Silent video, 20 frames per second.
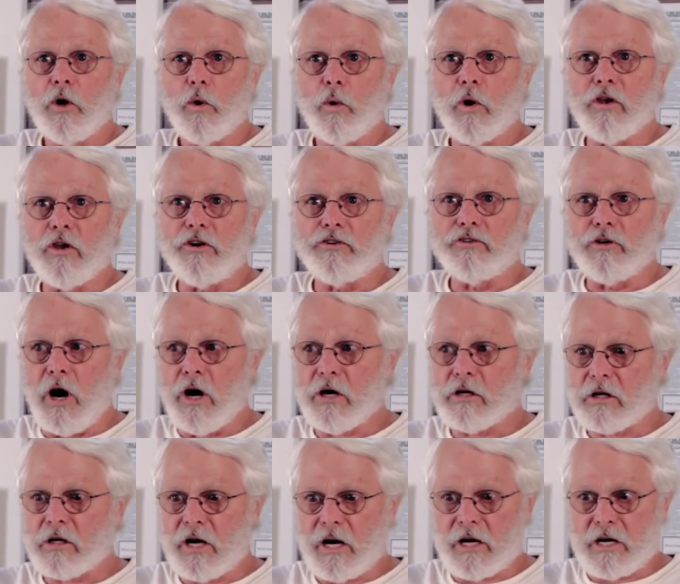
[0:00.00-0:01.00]
Well, their
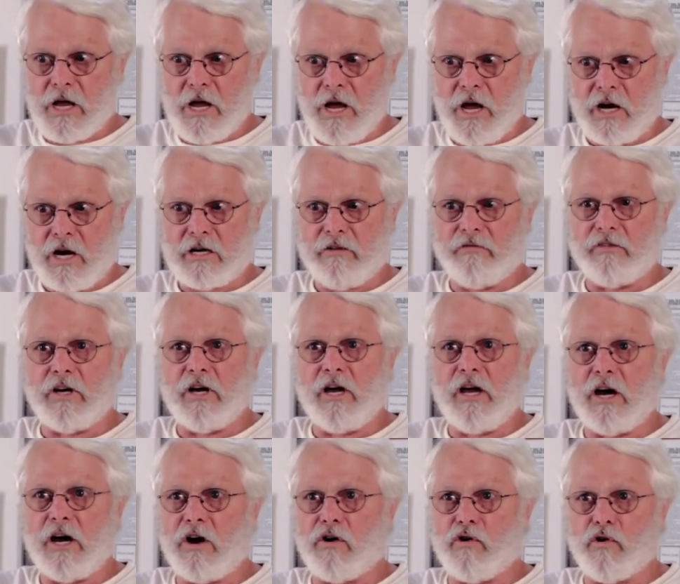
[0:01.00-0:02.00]
daughter got a heck of a
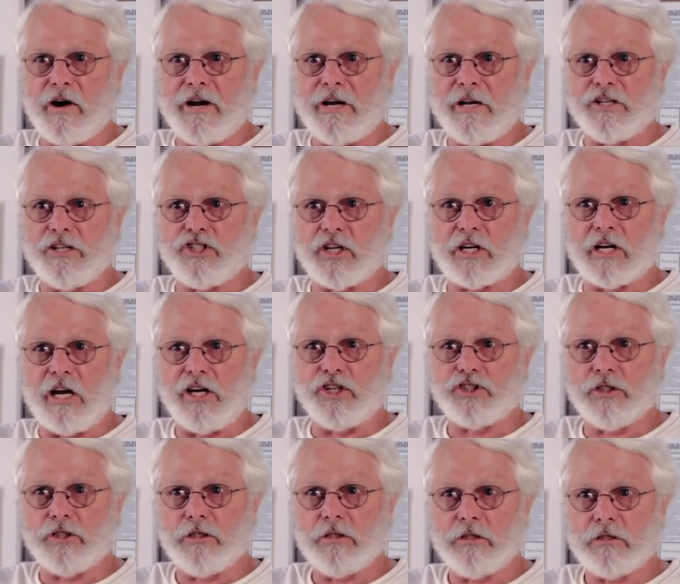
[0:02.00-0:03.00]
great
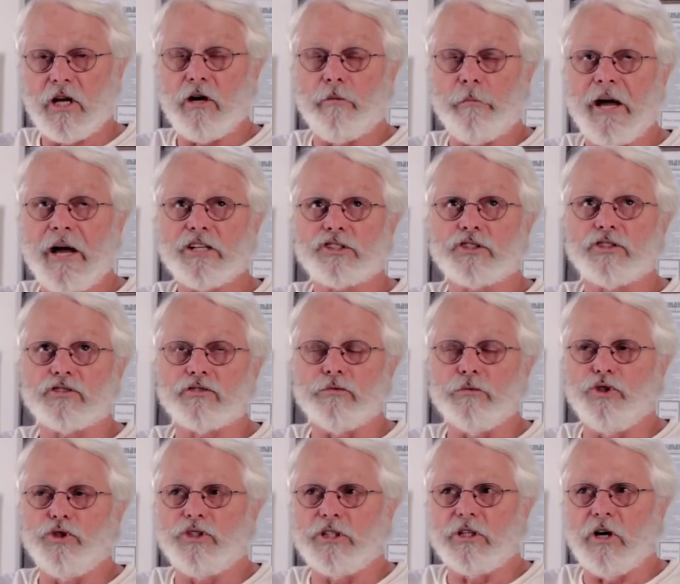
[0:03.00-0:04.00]
education, got a master's
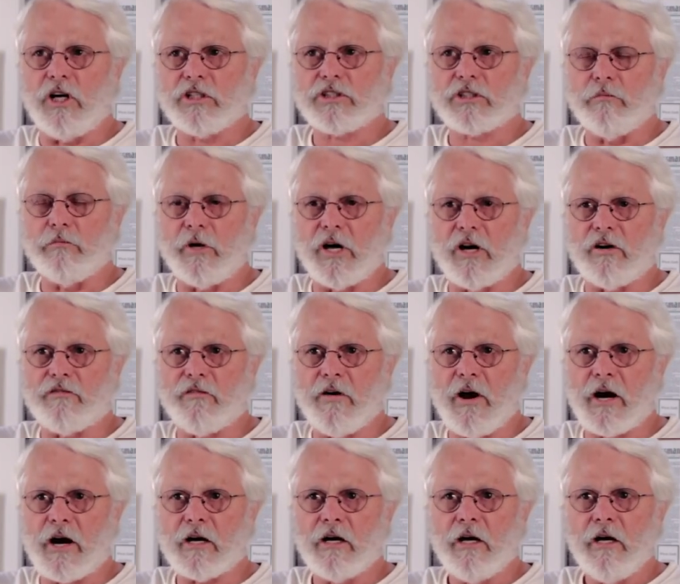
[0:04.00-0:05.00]
from UT Austin, matter of
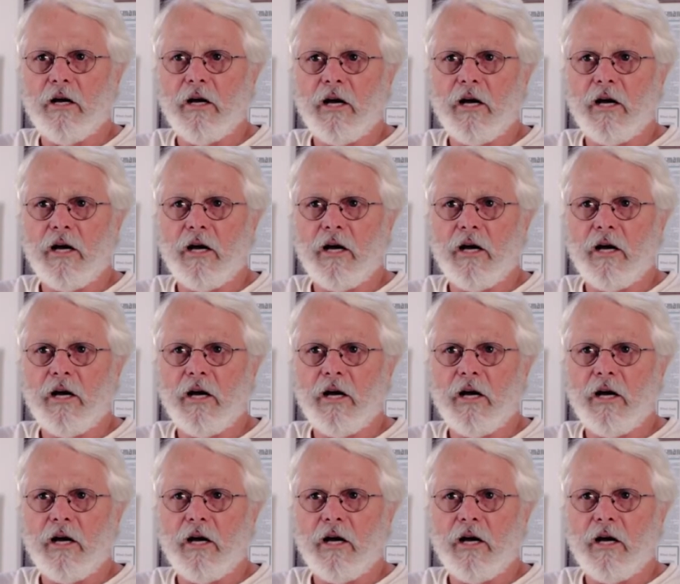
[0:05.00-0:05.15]
fact.